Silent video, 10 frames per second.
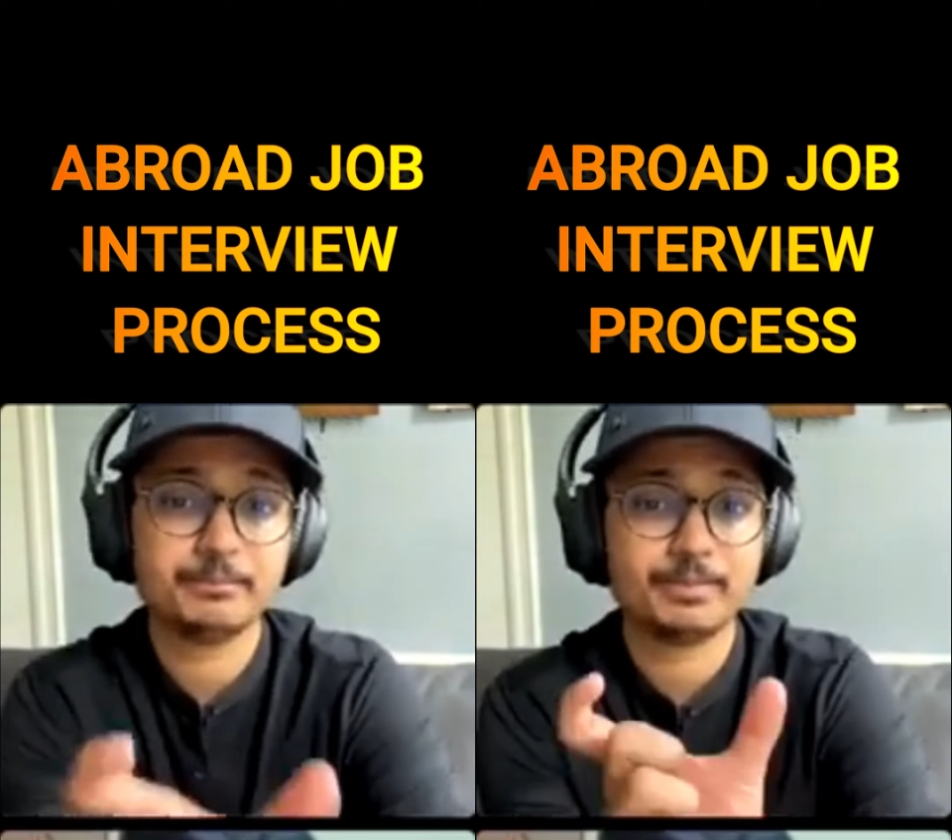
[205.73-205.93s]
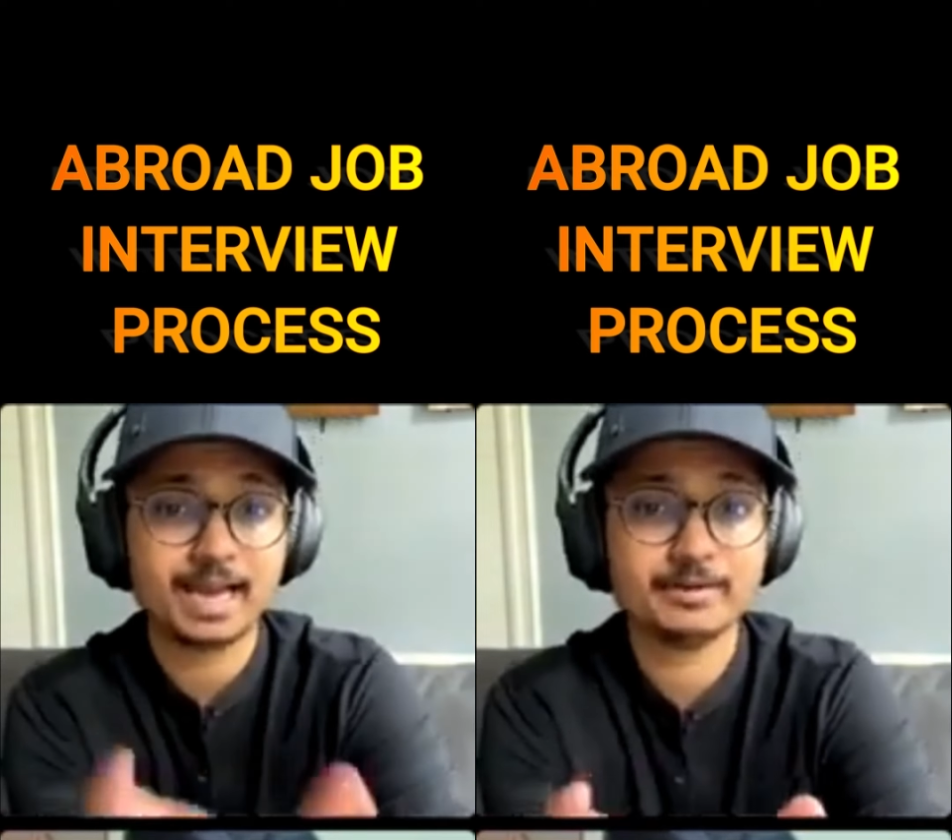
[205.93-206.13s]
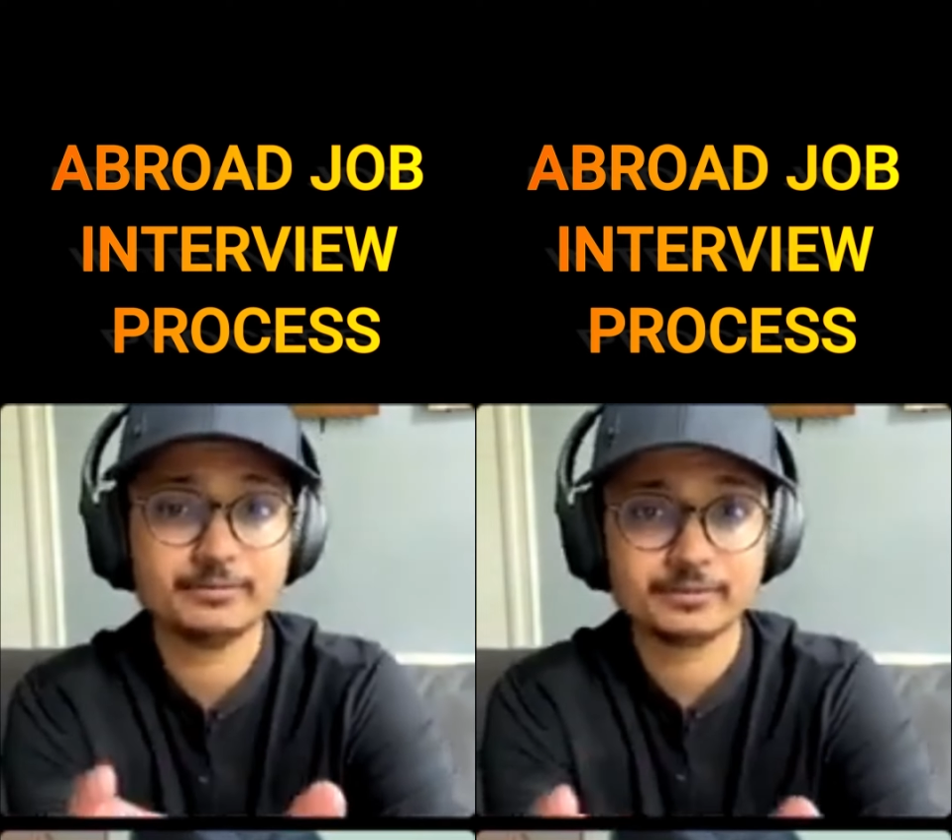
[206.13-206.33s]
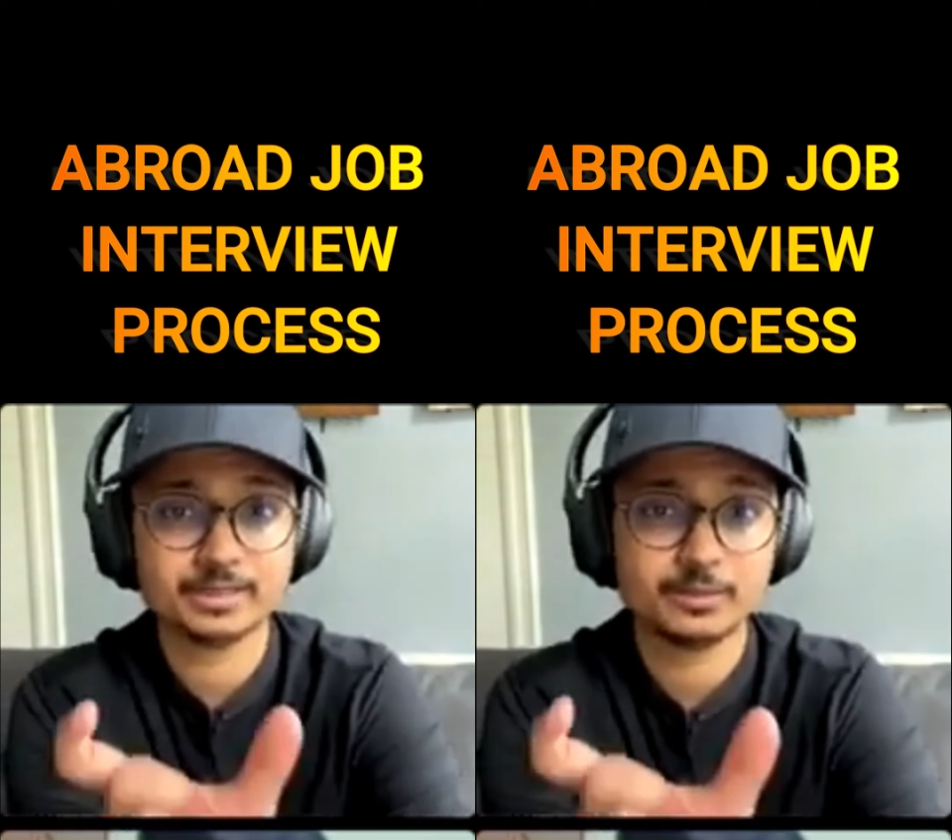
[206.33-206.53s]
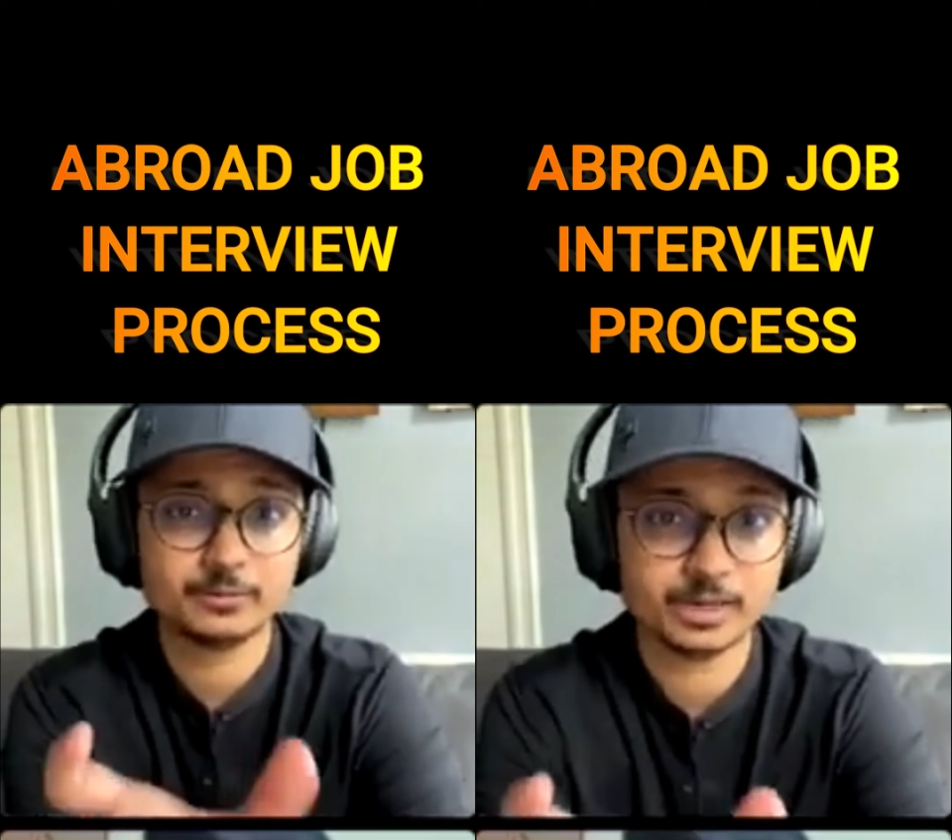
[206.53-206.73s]
plan
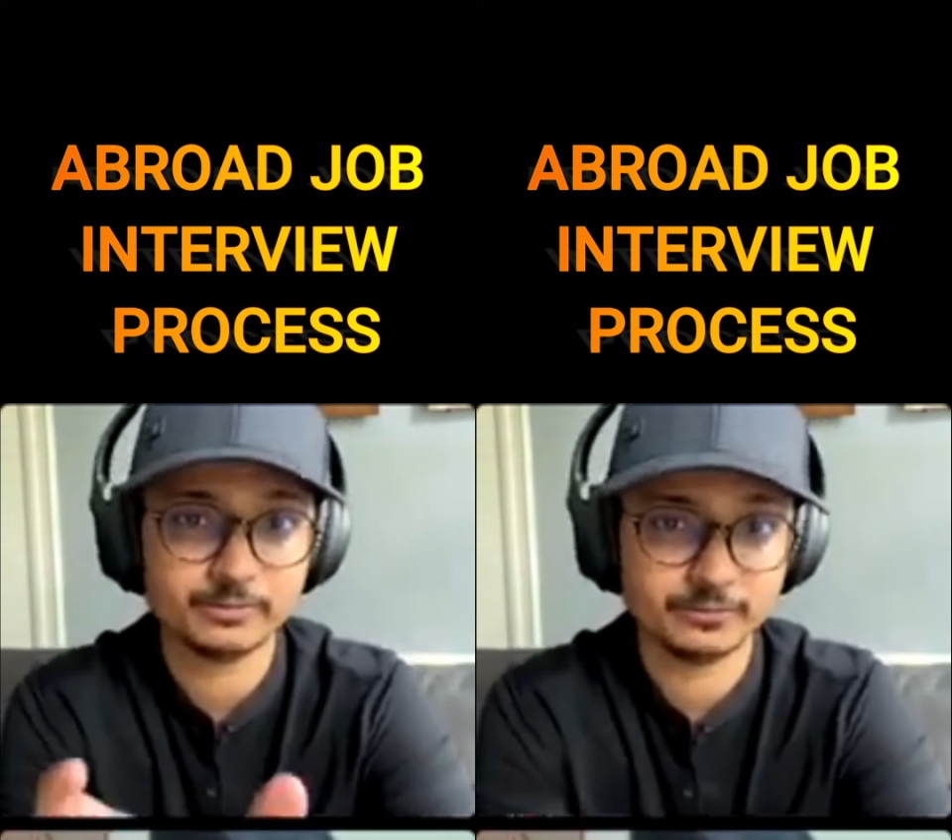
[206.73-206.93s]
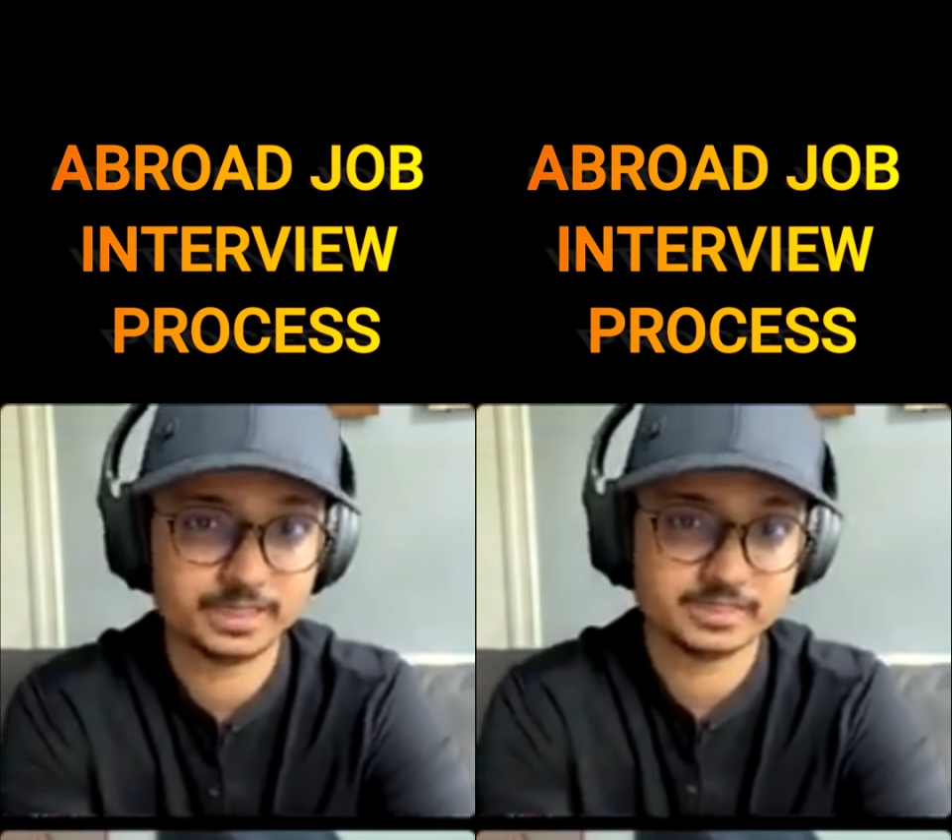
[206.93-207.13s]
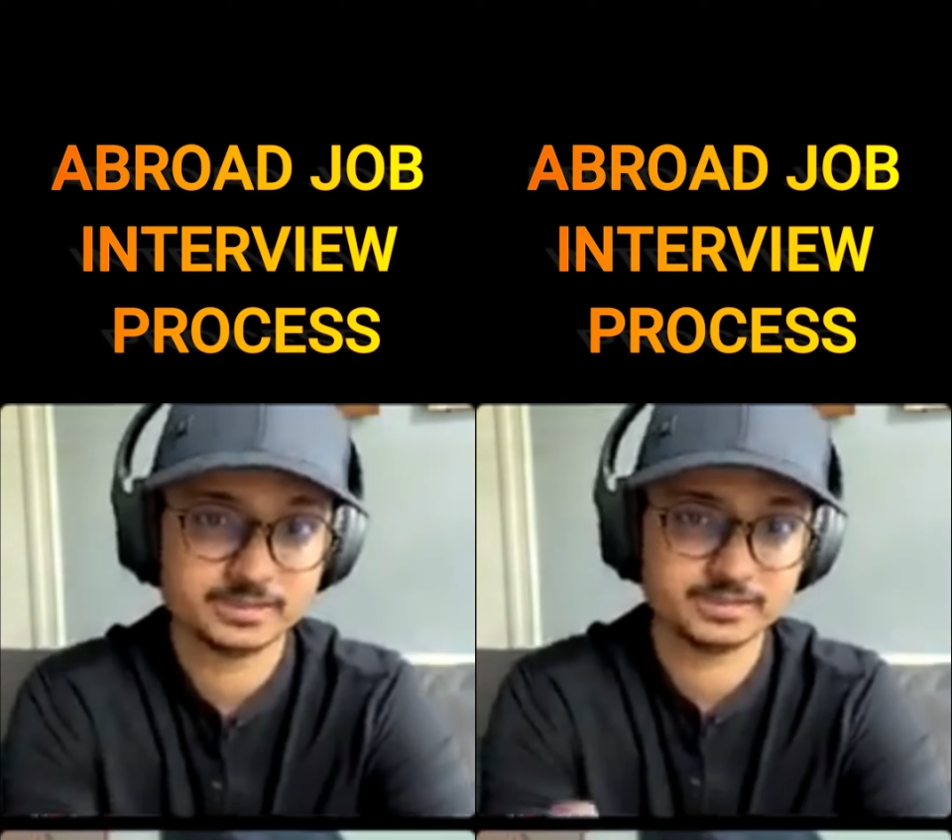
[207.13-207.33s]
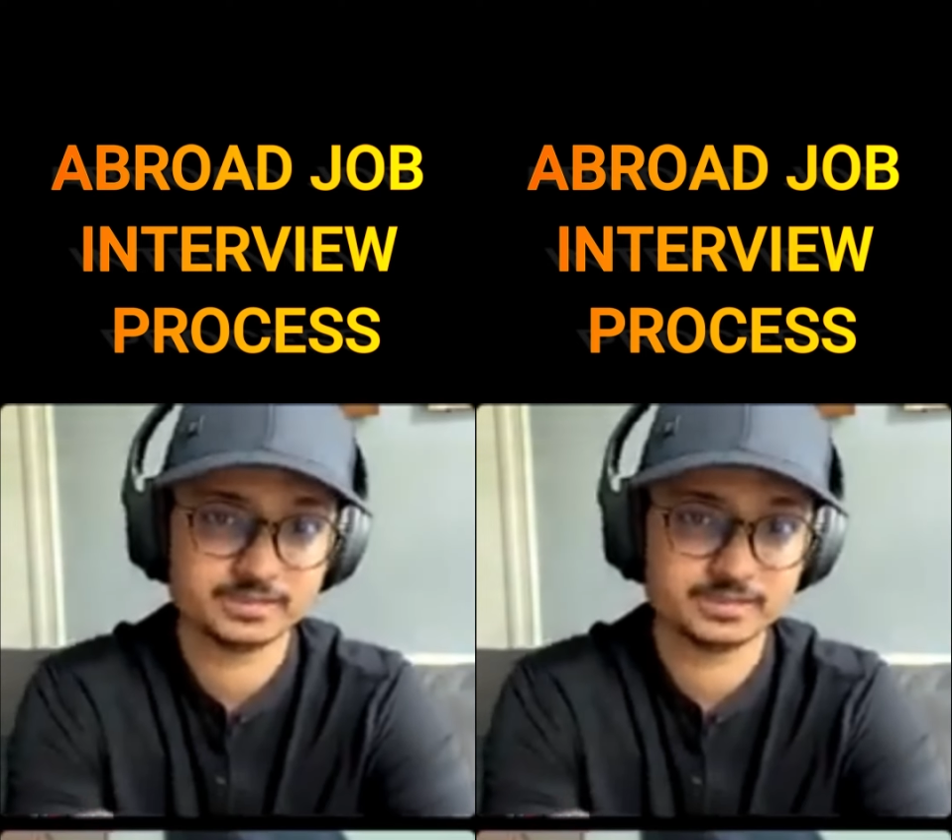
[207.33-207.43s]
for that 1 week,